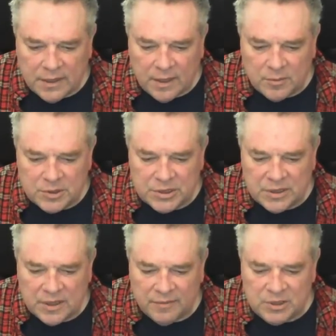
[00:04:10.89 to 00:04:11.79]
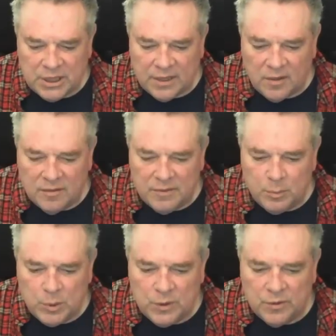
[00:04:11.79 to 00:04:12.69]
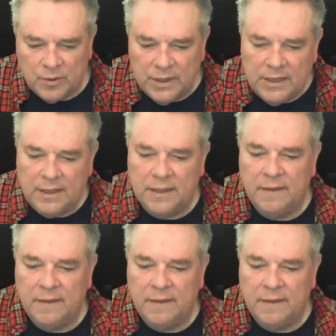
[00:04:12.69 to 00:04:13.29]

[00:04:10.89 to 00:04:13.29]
That was the left channel of input 3.